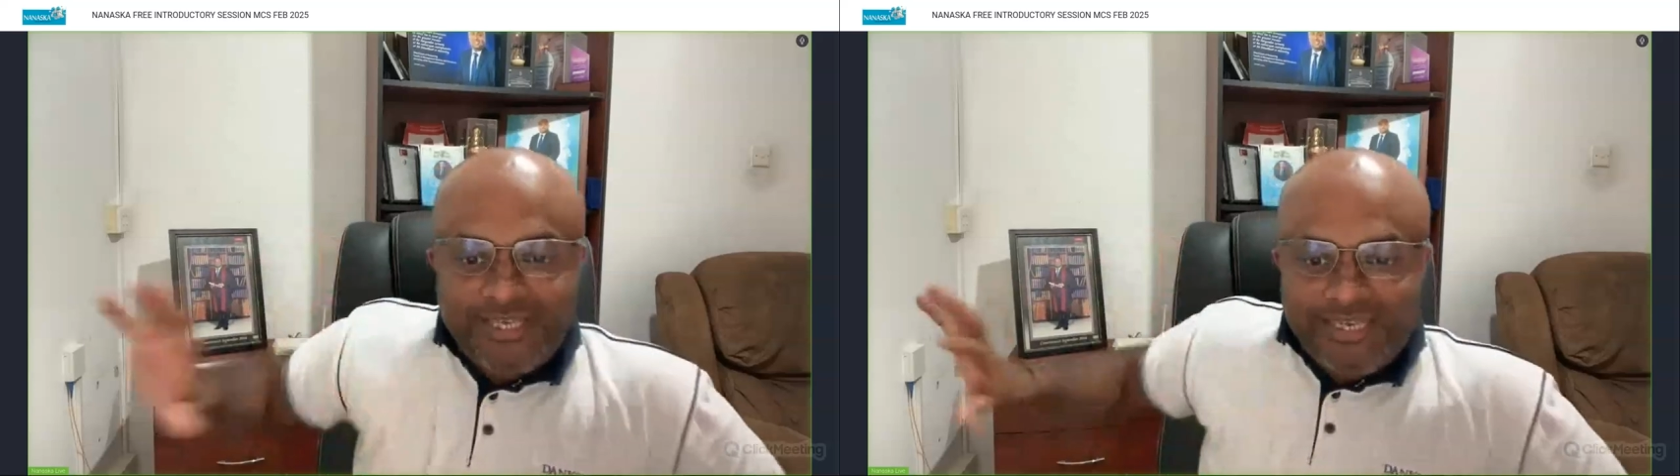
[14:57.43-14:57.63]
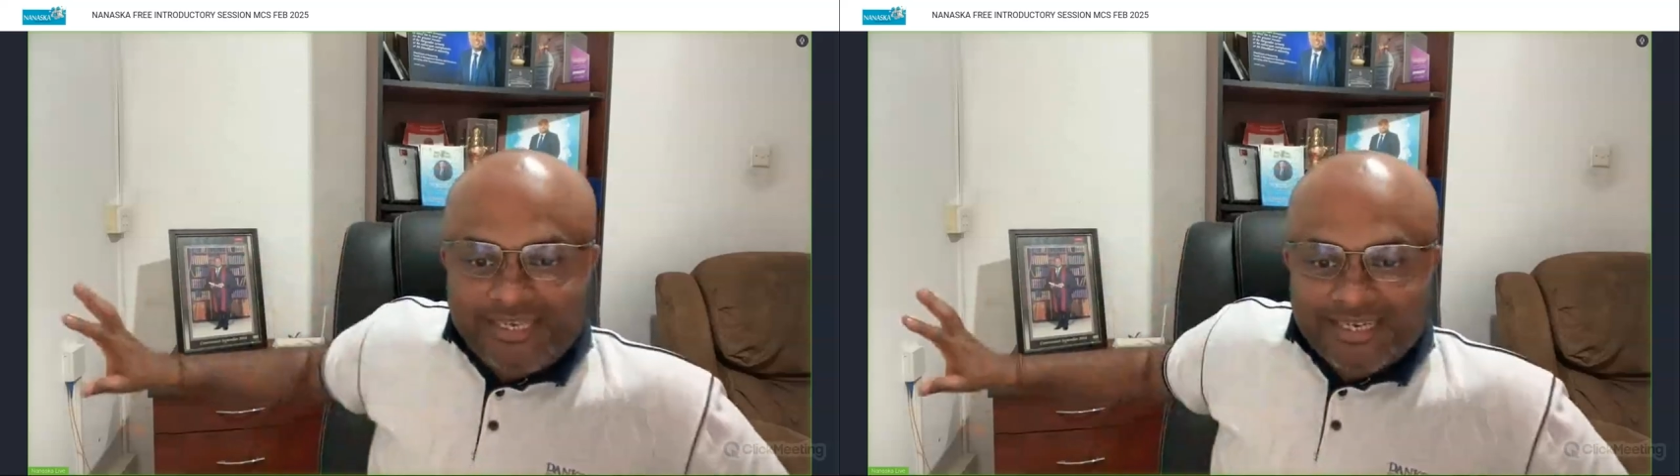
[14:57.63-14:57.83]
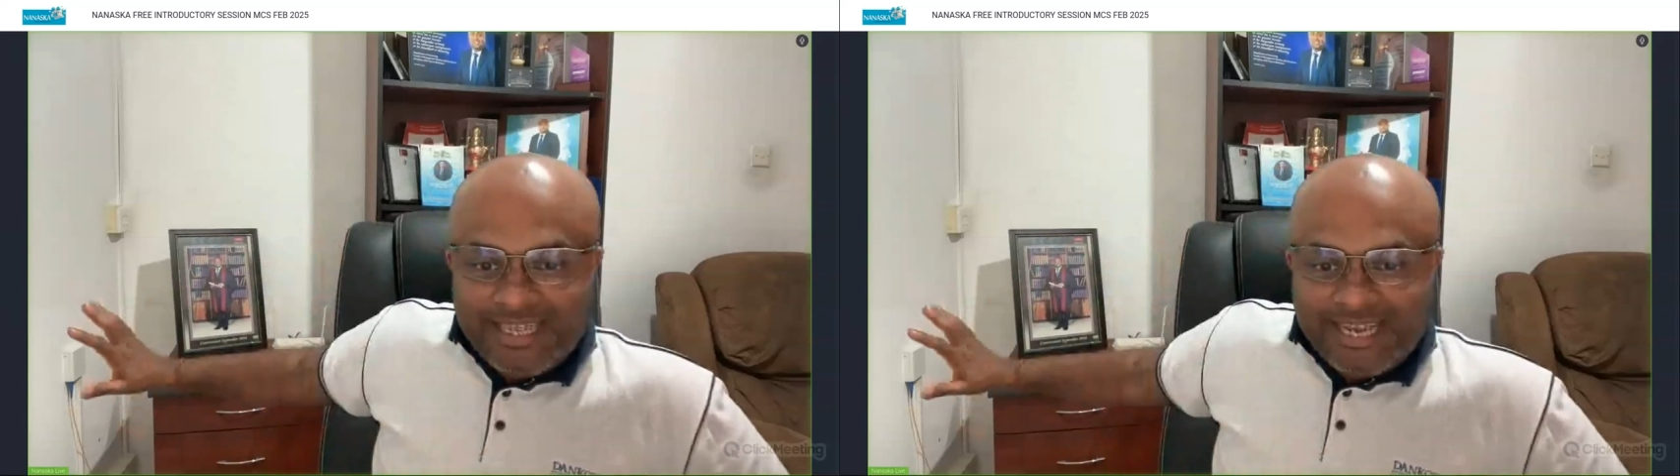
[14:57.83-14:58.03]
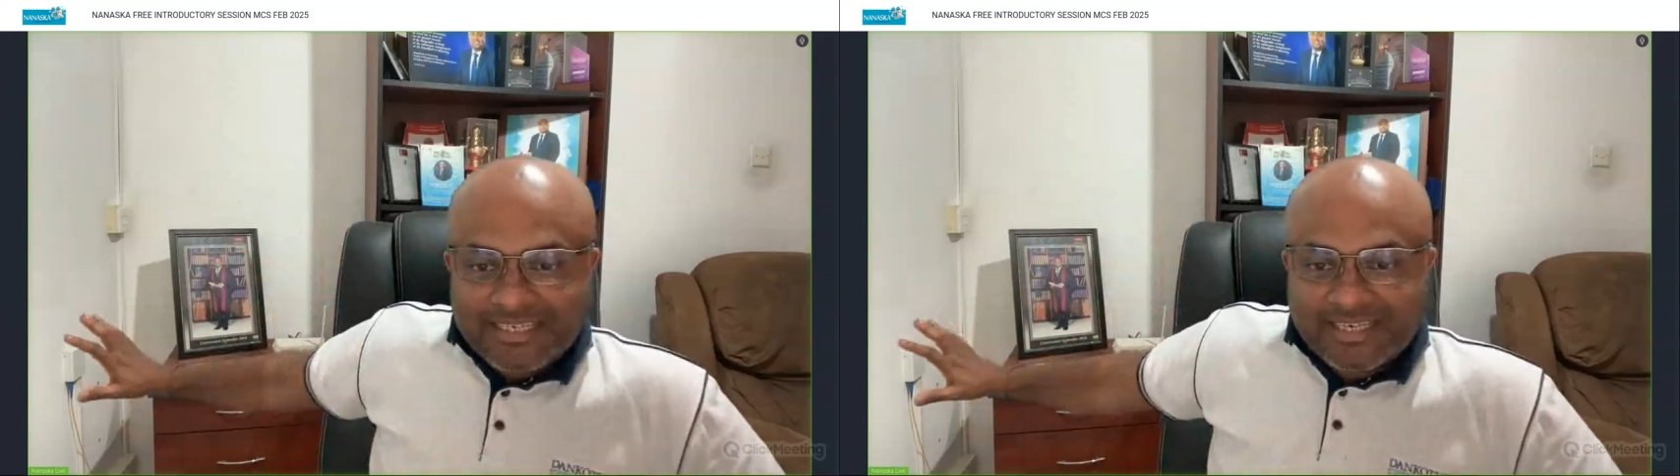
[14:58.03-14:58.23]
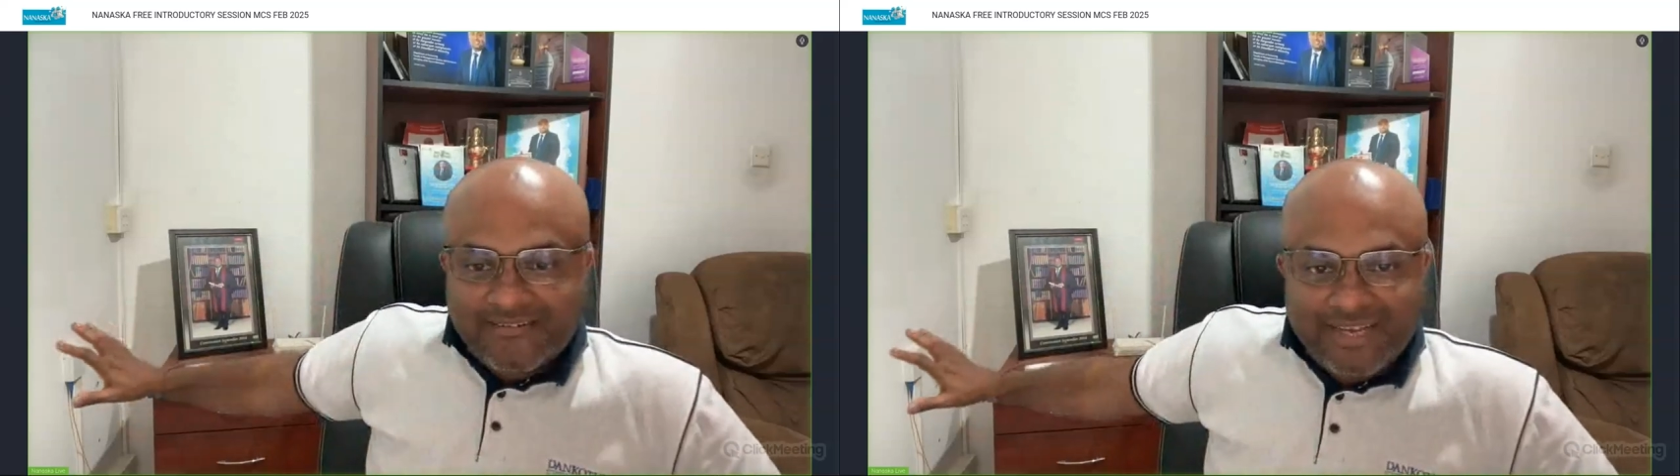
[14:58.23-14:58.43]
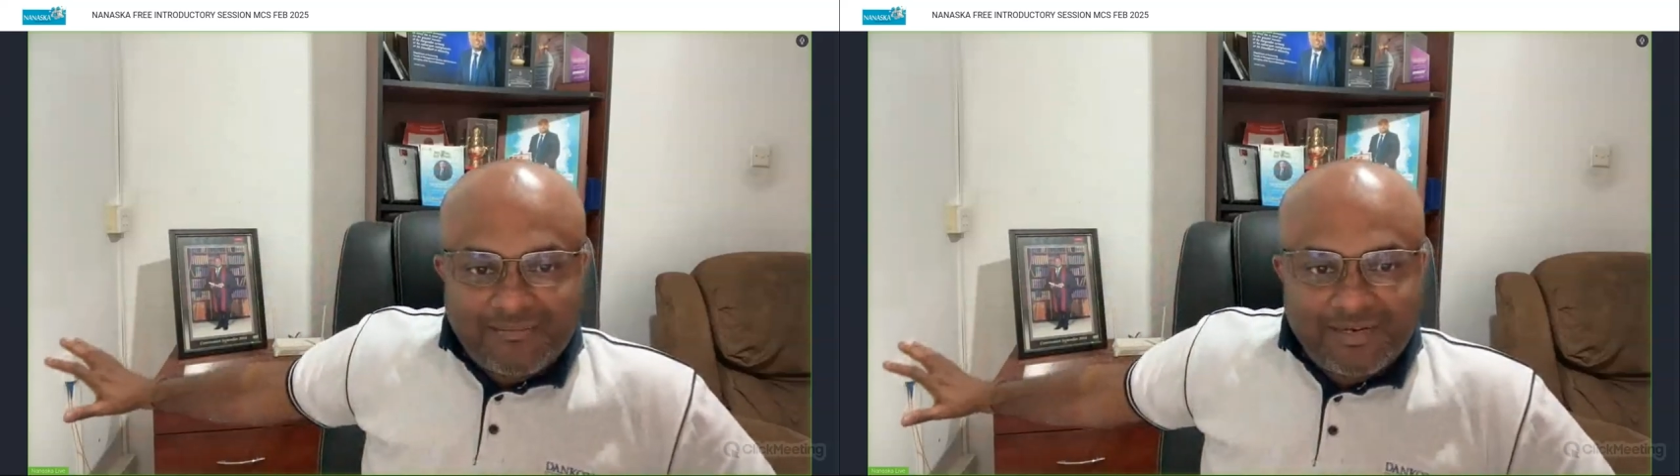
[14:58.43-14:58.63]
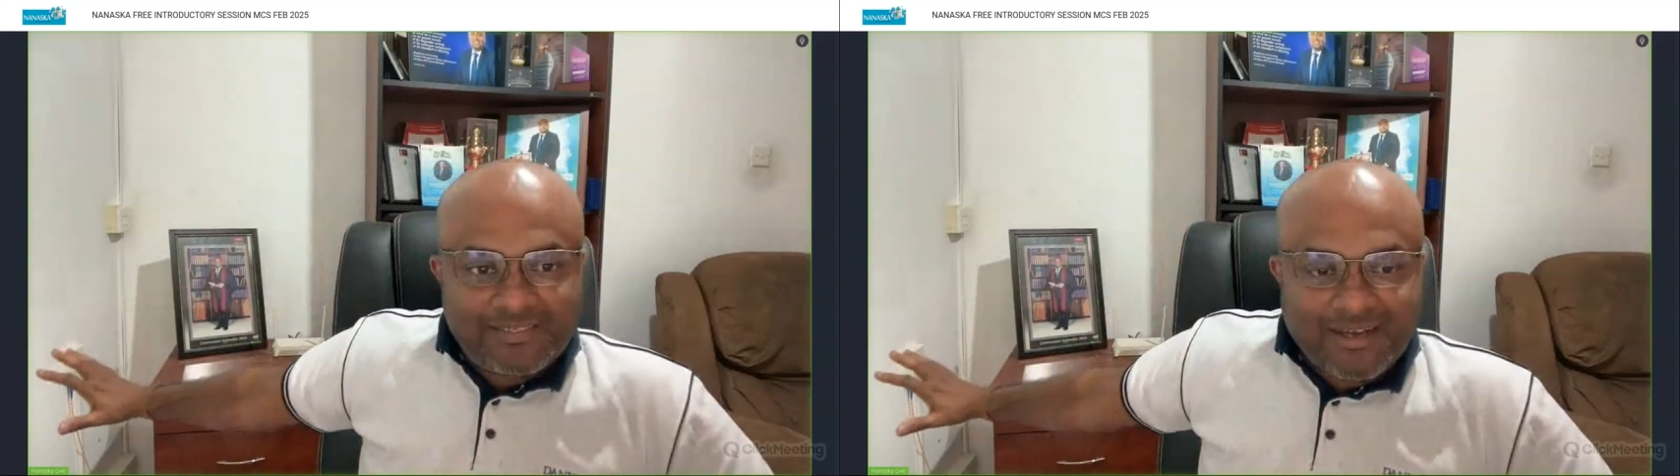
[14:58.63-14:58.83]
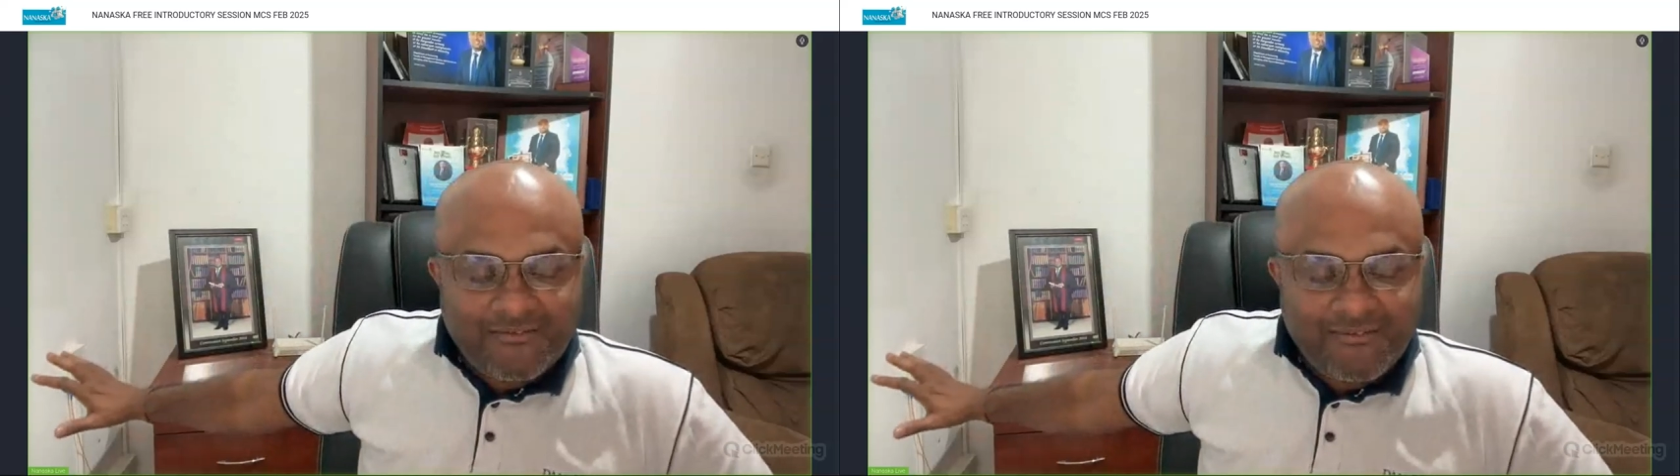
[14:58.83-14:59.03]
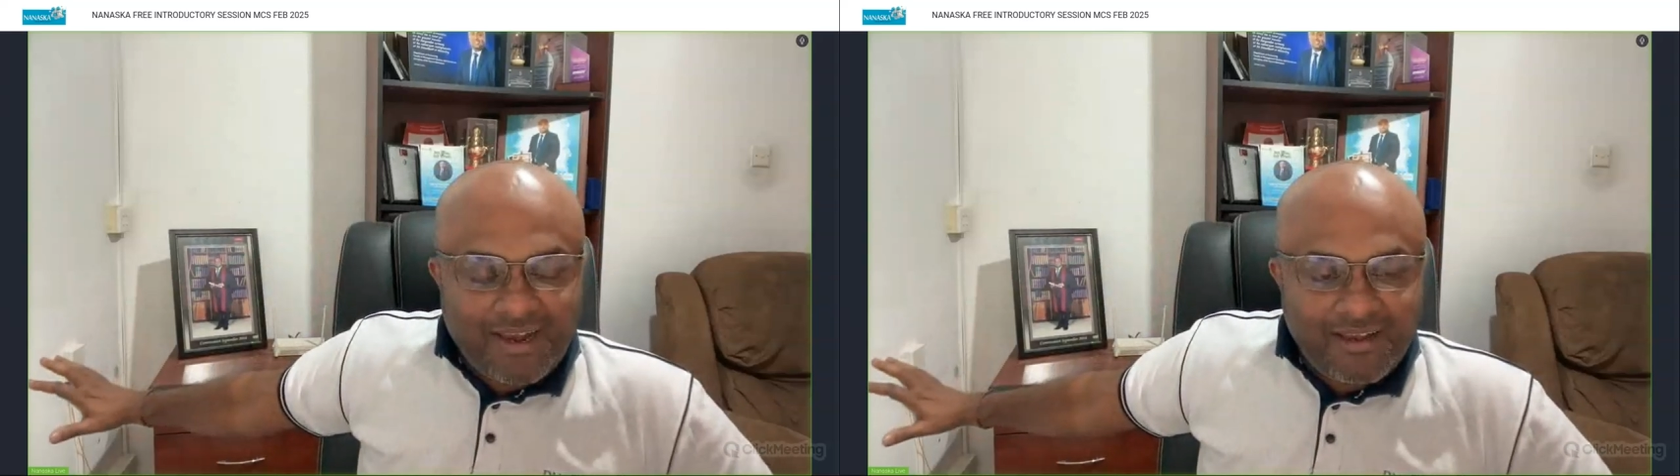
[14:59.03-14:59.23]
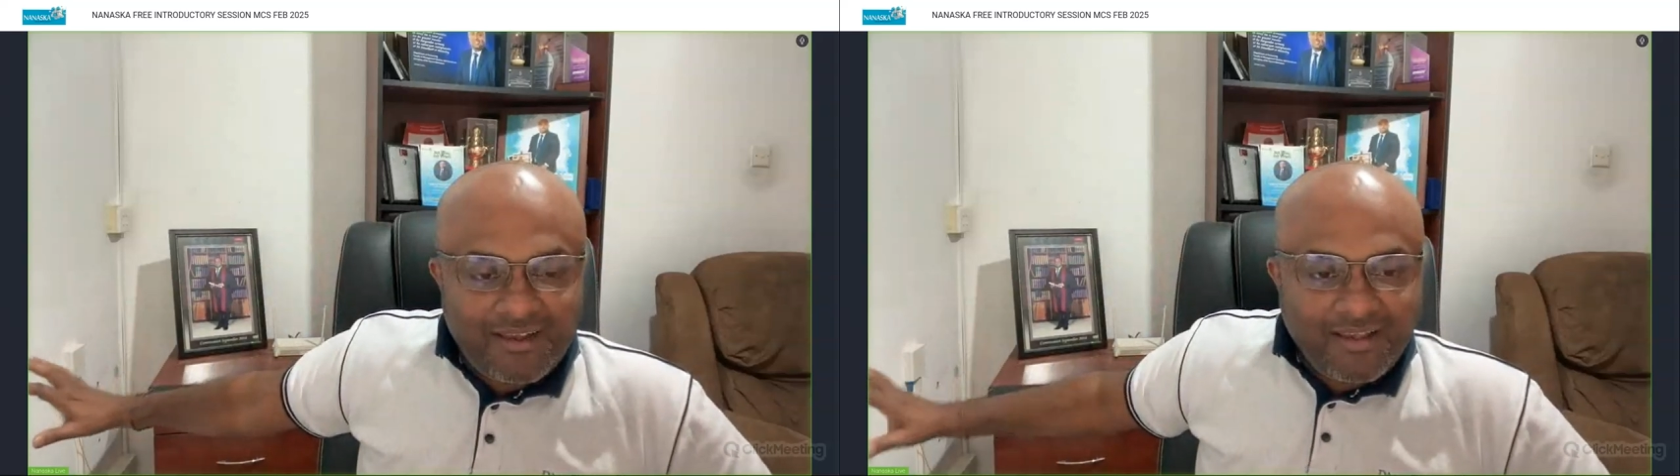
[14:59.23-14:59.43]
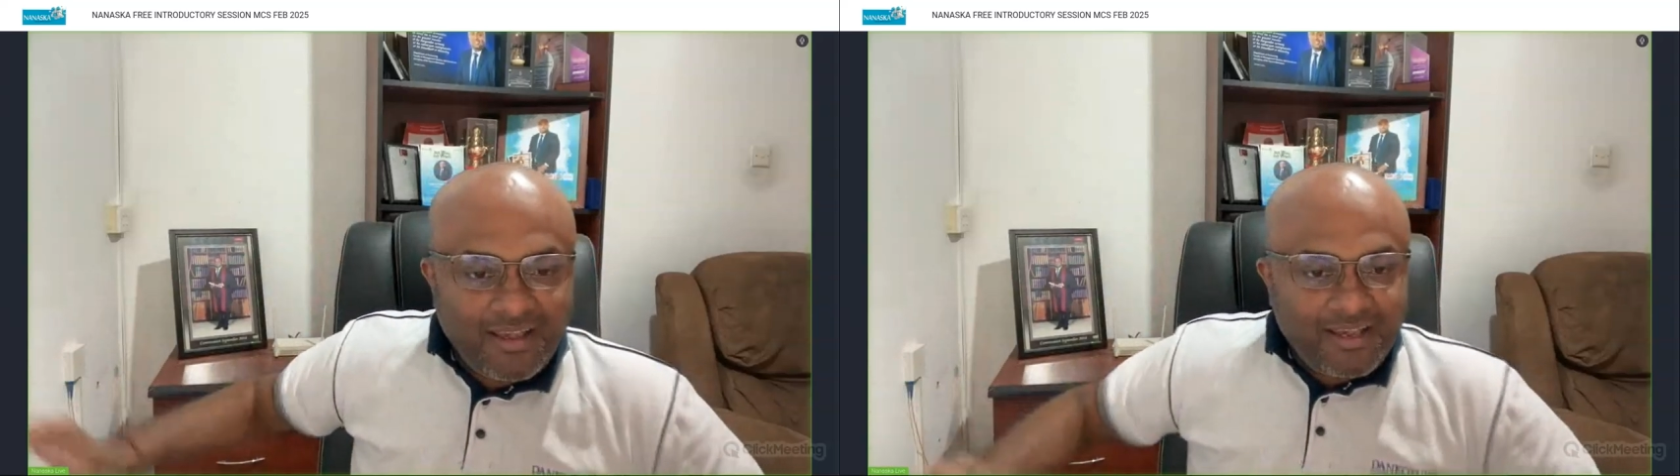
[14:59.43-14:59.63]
a heater that is available somewhere.